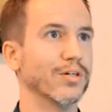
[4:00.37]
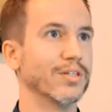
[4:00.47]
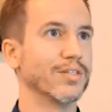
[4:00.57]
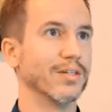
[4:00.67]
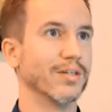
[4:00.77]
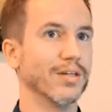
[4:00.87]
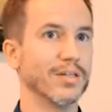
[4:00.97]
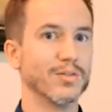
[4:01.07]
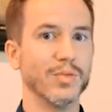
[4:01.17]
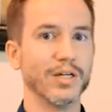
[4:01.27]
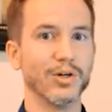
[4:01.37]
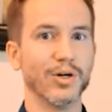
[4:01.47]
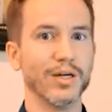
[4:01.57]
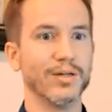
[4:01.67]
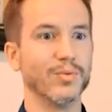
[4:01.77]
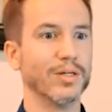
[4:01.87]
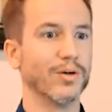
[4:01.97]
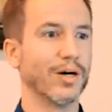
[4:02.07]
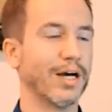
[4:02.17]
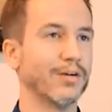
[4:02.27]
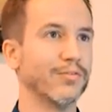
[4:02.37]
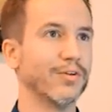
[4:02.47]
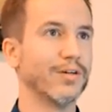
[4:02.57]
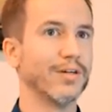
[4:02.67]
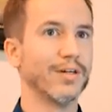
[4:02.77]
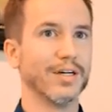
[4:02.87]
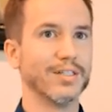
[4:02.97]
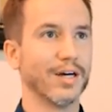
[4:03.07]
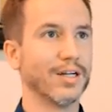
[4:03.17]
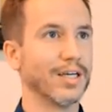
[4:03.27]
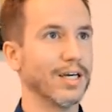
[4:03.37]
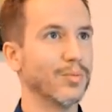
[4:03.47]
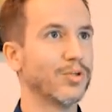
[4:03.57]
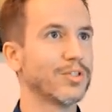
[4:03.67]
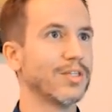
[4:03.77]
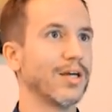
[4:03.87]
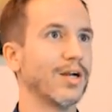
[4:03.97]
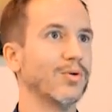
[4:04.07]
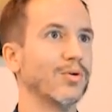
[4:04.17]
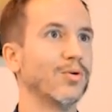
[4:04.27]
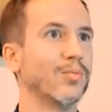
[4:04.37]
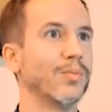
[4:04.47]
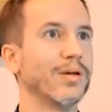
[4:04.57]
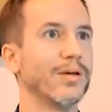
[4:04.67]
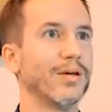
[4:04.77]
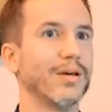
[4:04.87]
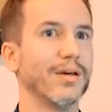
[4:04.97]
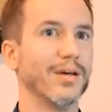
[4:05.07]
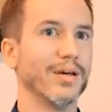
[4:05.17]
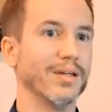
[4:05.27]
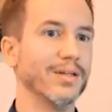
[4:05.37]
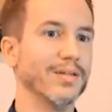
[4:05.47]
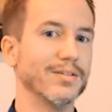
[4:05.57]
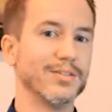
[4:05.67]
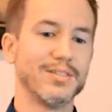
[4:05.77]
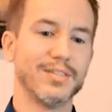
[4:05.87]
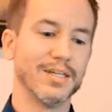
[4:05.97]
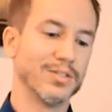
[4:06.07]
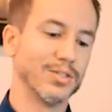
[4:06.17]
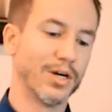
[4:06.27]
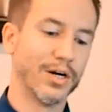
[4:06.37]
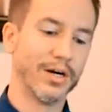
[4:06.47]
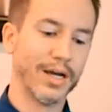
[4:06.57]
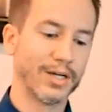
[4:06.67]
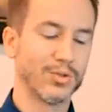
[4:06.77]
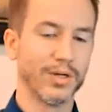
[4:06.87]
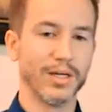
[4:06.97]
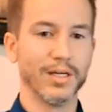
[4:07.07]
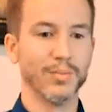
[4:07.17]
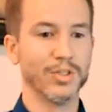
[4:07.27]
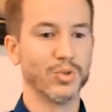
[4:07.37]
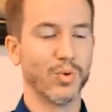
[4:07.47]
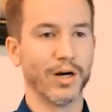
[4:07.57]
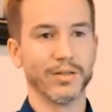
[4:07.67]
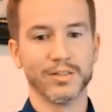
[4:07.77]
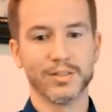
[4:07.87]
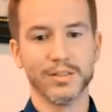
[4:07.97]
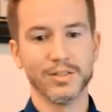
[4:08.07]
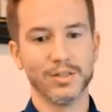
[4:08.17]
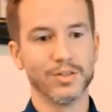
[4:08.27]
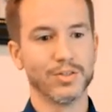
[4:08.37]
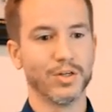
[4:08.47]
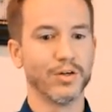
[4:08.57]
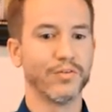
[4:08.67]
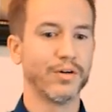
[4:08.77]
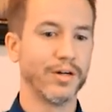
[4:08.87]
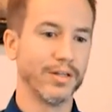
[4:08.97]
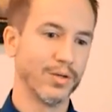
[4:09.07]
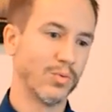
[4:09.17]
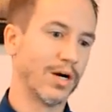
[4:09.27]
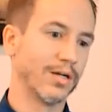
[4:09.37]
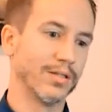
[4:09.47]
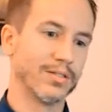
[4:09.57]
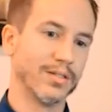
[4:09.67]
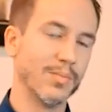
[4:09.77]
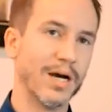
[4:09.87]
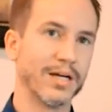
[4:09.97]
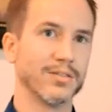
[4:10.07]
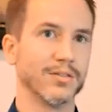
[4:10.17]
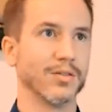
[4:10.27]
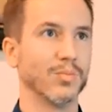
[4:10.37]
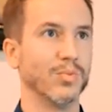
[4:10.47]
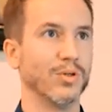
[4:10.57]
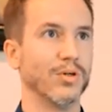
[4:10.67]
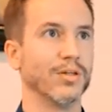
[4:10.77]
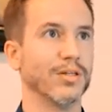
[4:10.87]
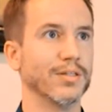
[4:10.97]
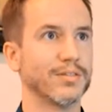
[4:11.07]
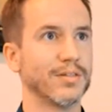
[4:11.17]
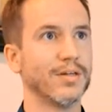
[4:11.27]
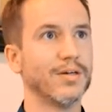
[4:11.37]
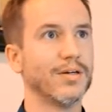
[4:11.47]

for us, and it's been great. We don't have a ton of cables in that room. It sends our x-ray image wirelessly to the server and then wirelessly back to the computer that's